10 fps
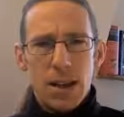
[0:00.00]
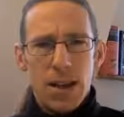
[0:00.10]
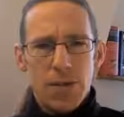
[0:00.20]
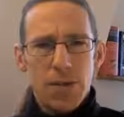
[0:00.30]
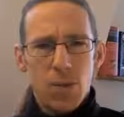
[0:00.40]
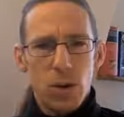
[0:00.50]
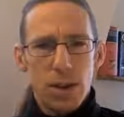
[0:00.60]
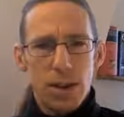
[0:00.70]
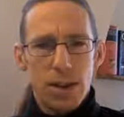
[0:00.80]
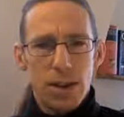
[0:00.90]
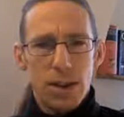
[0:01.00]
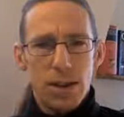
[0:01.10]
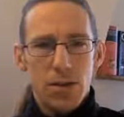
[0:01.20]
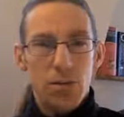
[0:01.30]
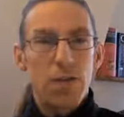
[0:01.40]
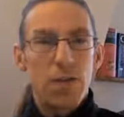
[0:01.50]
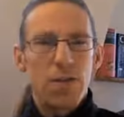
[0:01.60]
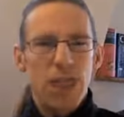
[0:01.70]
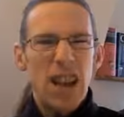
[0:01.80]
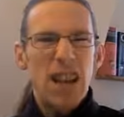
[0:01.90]
careful work in the classroom, a
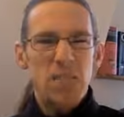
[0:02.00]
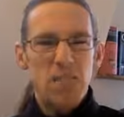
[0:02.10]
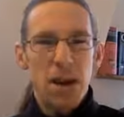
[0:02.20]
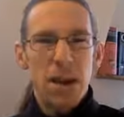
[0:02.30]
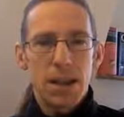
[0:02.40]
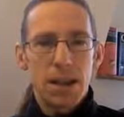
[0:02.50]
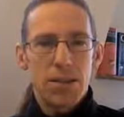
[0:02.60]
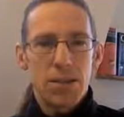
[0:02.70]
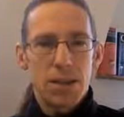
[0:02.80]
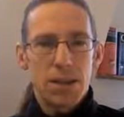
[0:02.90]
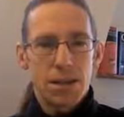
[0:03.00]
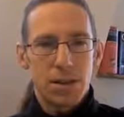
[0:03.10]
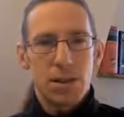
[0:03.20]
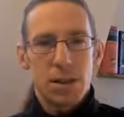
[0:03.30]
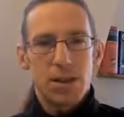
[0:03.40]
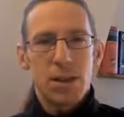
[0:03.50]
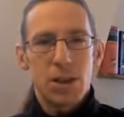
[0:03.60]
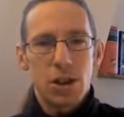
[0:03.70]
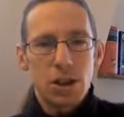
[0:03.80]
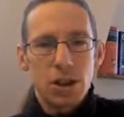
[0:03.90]
fairly minor criticism, and a
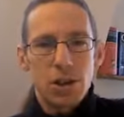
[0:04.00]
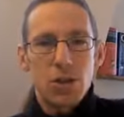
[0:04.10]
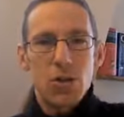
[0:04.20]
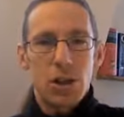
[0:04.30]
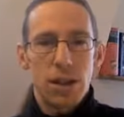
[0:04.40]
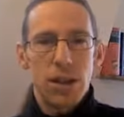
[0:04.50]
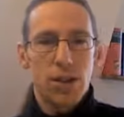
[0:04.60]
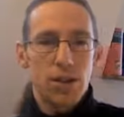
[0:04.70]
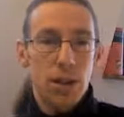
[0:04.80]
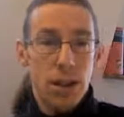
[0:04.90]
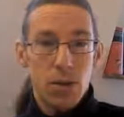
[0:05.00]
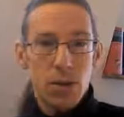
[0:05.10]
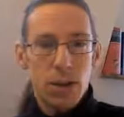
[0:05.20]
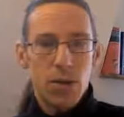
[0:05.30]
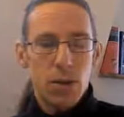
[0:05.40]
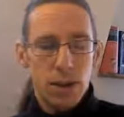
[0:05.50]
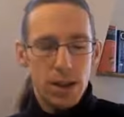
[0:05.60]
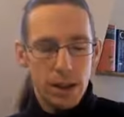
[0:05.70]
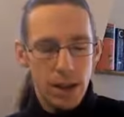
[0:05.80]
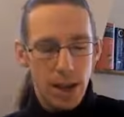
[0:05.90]
teacher can usually get over that quite
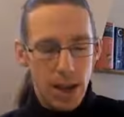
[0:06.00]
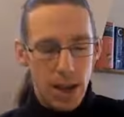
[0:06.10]
quickly